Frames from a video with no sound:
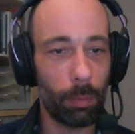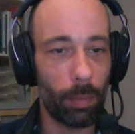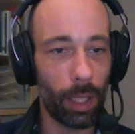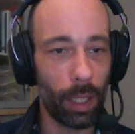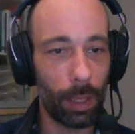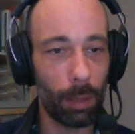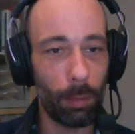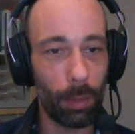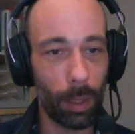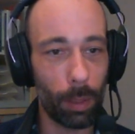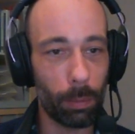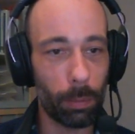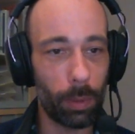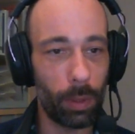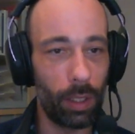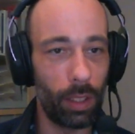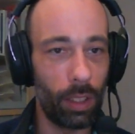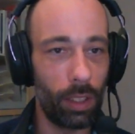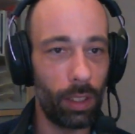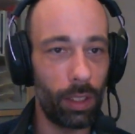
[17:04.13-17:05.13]
mind map,
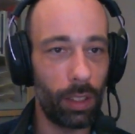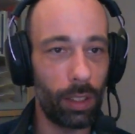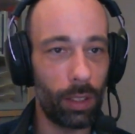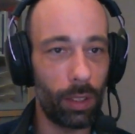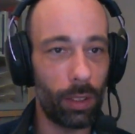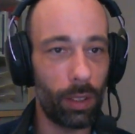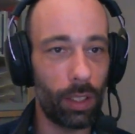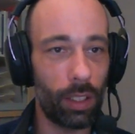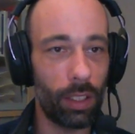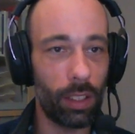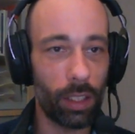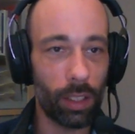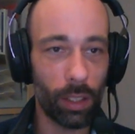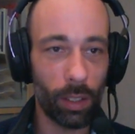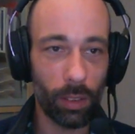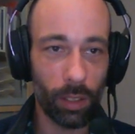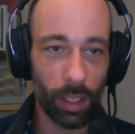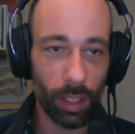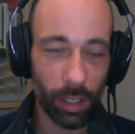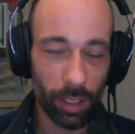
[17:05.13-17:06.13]
you are not
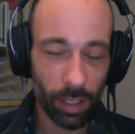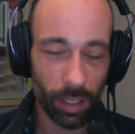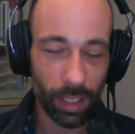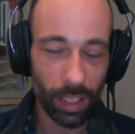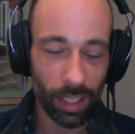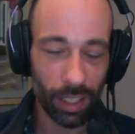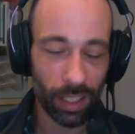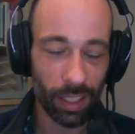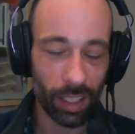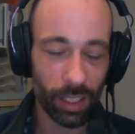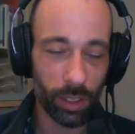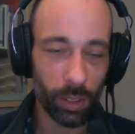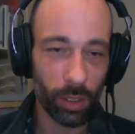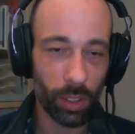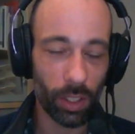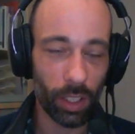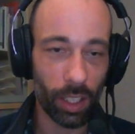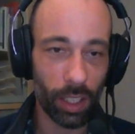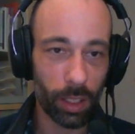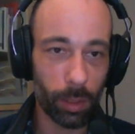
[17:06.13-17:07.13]
only get it into
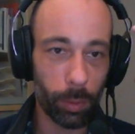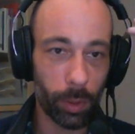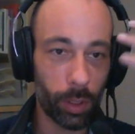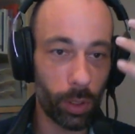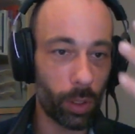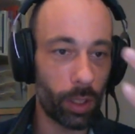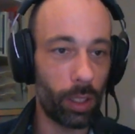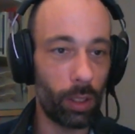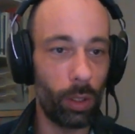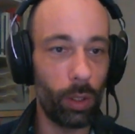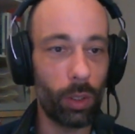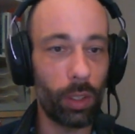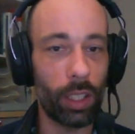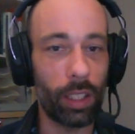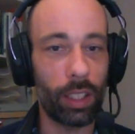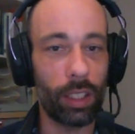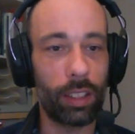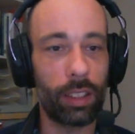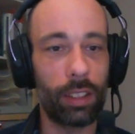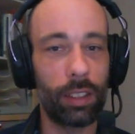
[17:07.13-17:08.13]
your head, but you can look at
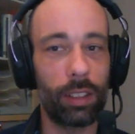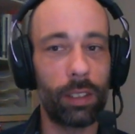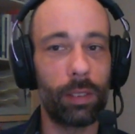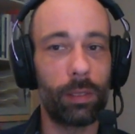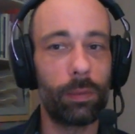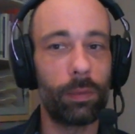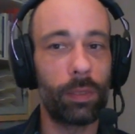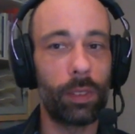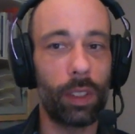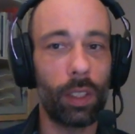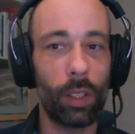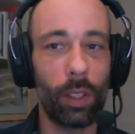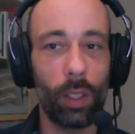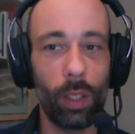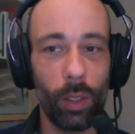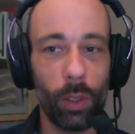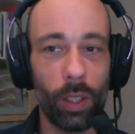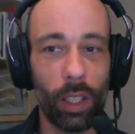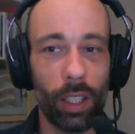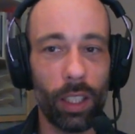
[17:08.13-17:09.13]
it. You can
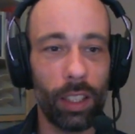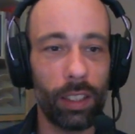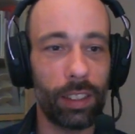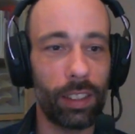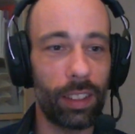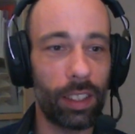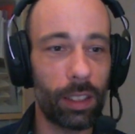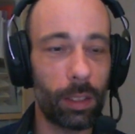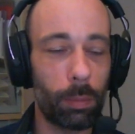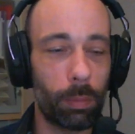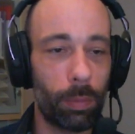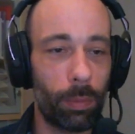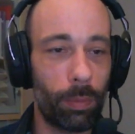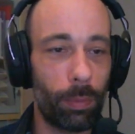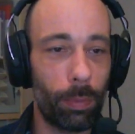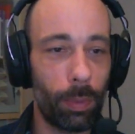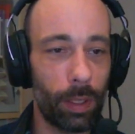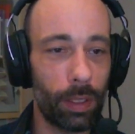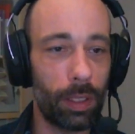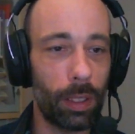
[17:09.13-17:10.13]
look at it, and that's
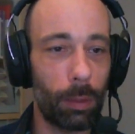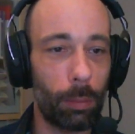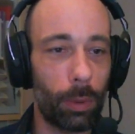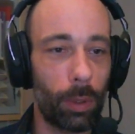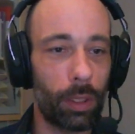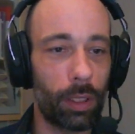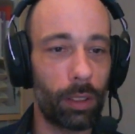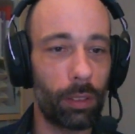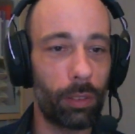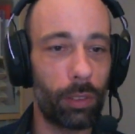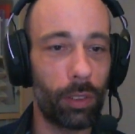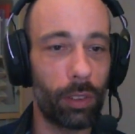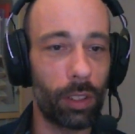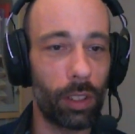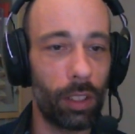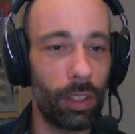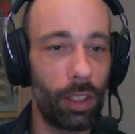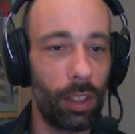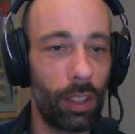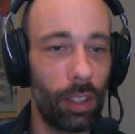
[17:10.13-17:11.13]
pretty important
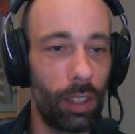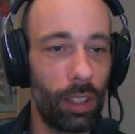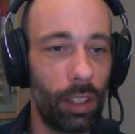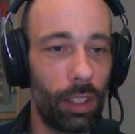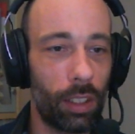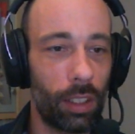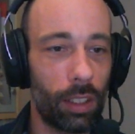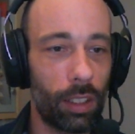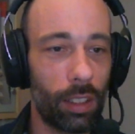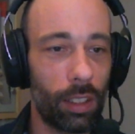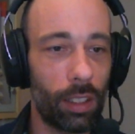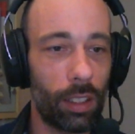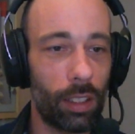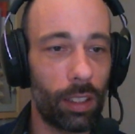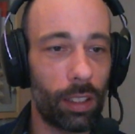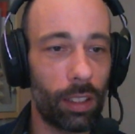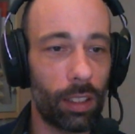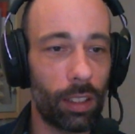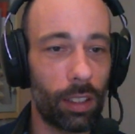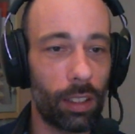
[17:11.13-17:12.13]
for
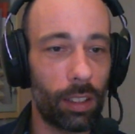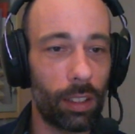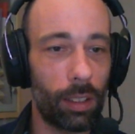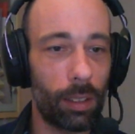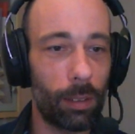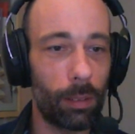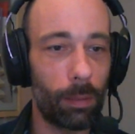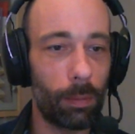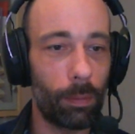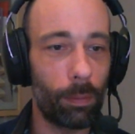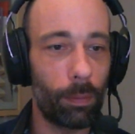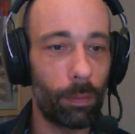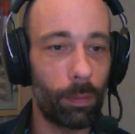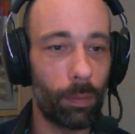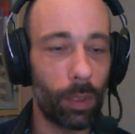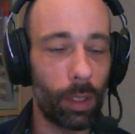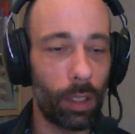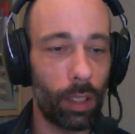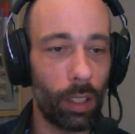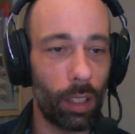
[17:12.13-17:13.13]

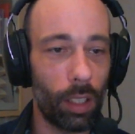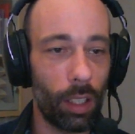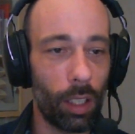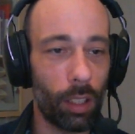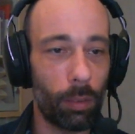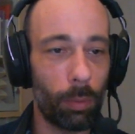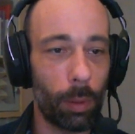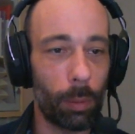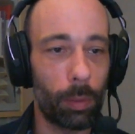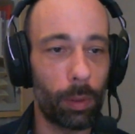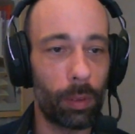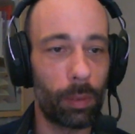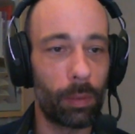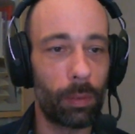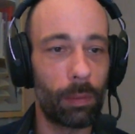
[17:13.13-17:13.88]
a lot of people